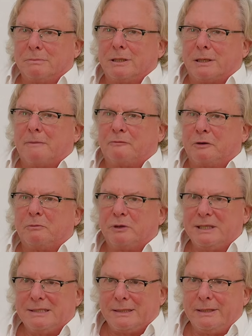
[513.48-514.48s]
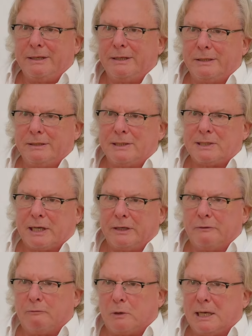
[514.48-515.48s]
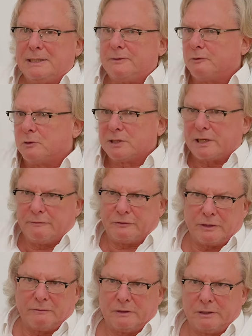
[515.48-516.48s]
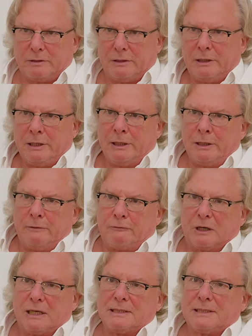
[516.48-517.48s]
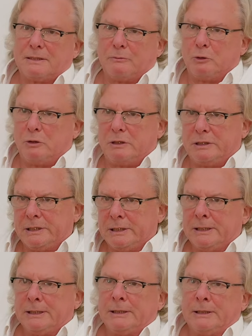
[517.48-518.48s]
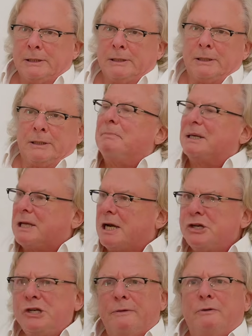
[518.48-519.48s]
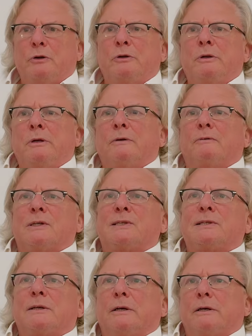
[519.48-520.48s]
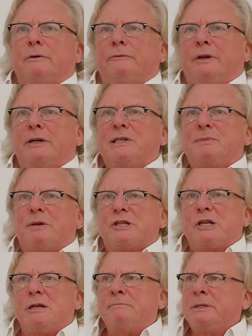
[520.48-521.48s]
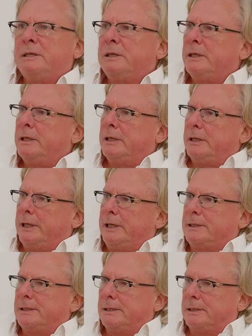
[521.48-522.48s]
come from Riesling and these kind of wines. Of course, I've traveled France, the world. But Hárslevelű was very special. Had